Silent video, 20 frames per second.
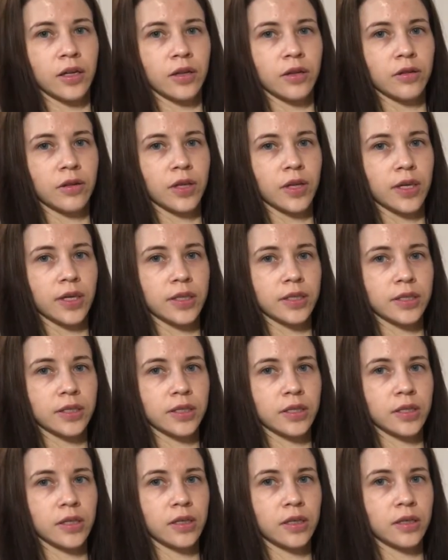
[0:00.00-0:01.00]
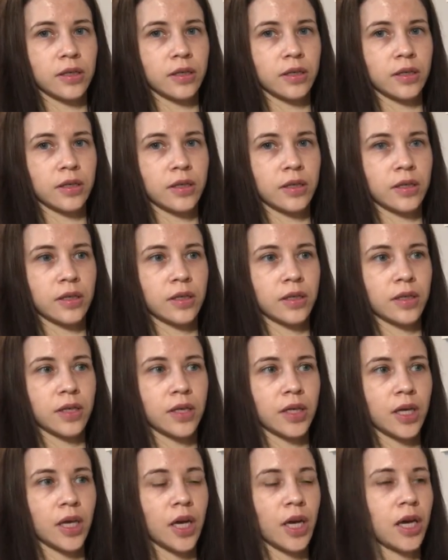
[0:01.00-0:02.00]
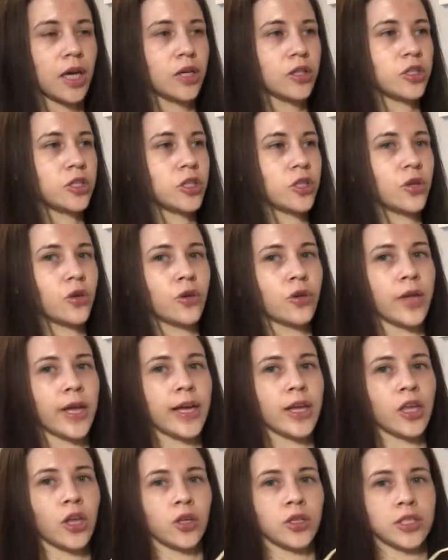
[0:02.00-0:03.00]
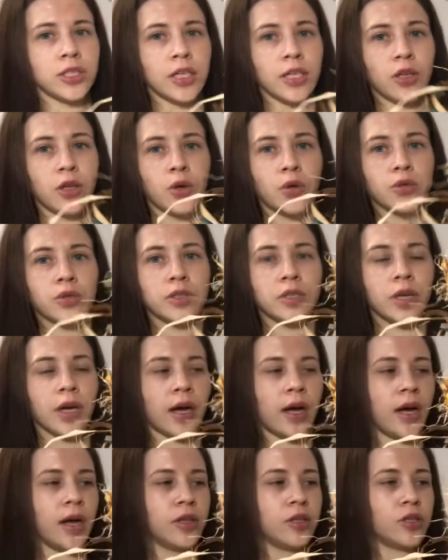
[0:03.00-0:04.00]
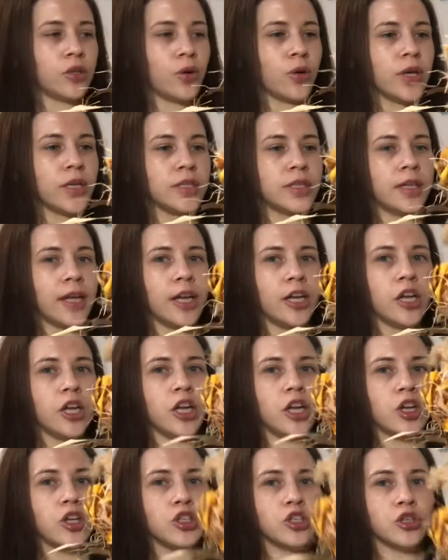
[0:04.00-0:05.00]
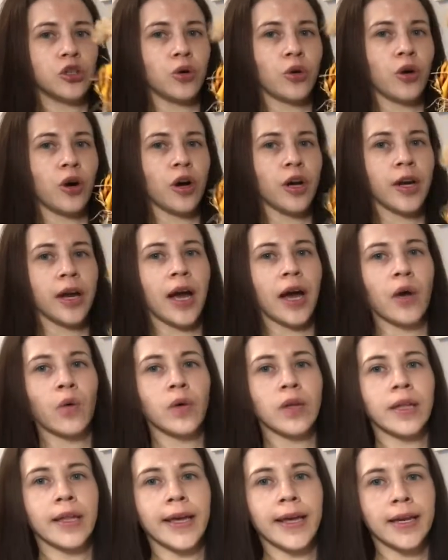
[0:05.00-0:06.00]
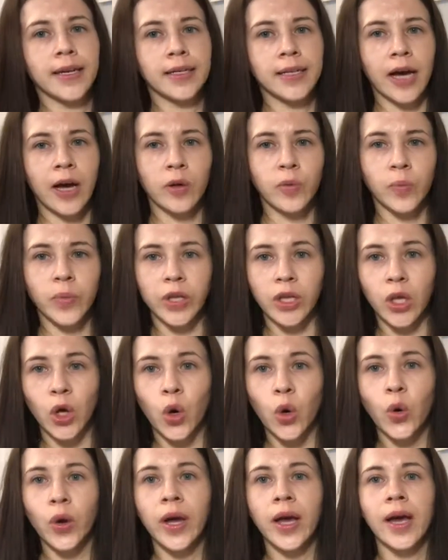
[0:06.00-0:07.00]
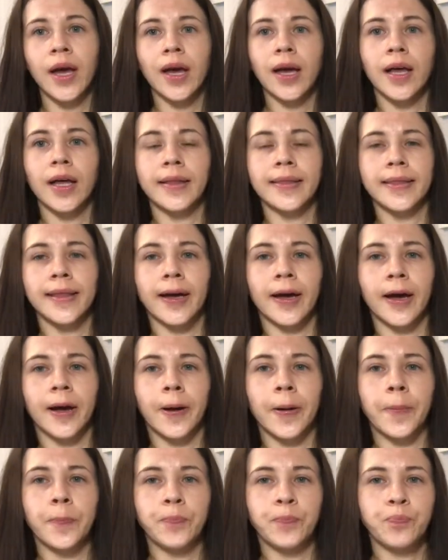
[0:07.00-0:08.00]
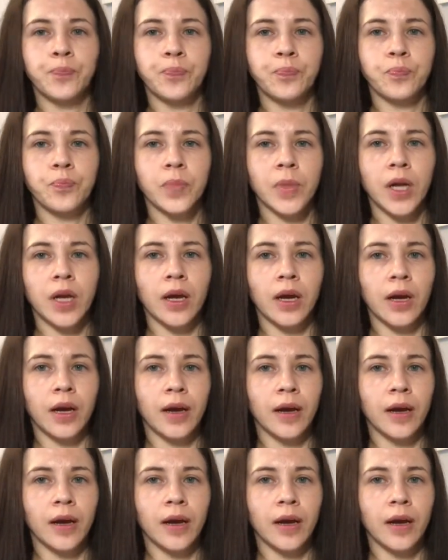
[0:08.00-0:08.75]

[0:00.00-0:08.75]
this. So like you see, those toys that he chew on, I will link down below the